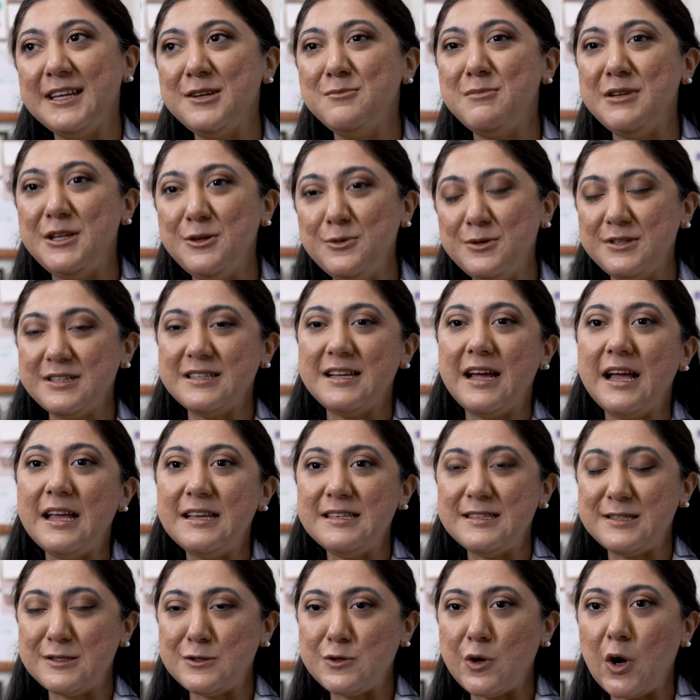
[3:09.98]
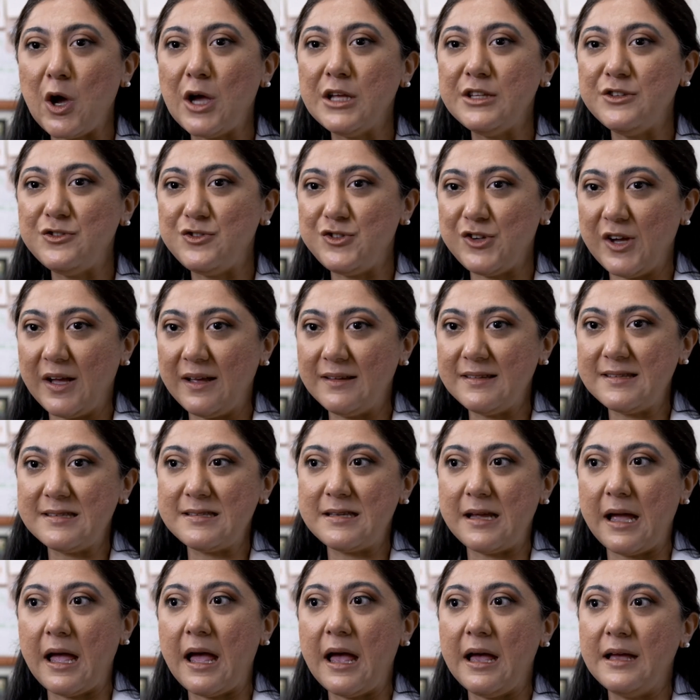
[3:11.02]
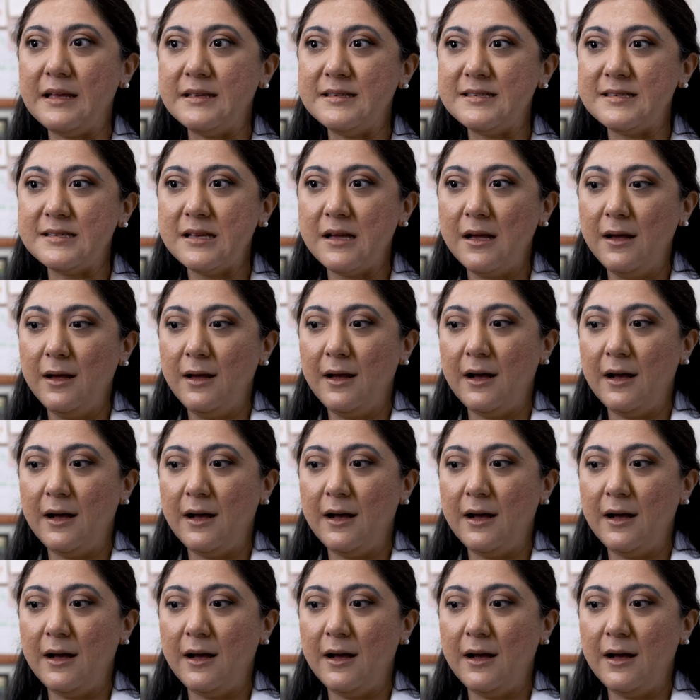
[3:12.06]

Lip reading: can be utilized not just as